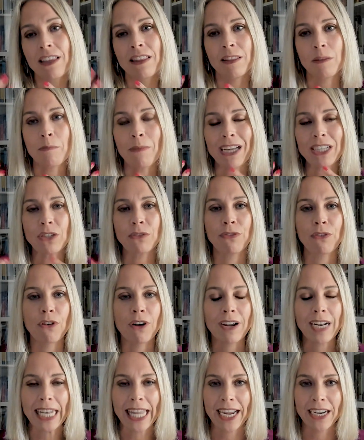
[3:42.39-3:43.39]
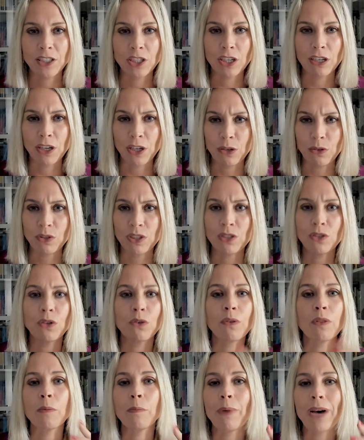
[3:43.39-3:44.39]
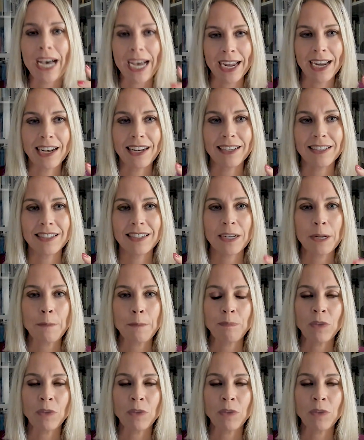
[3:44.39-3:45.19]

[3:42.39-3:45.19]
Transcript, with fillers: The metaphor I like to use is you're the pilot.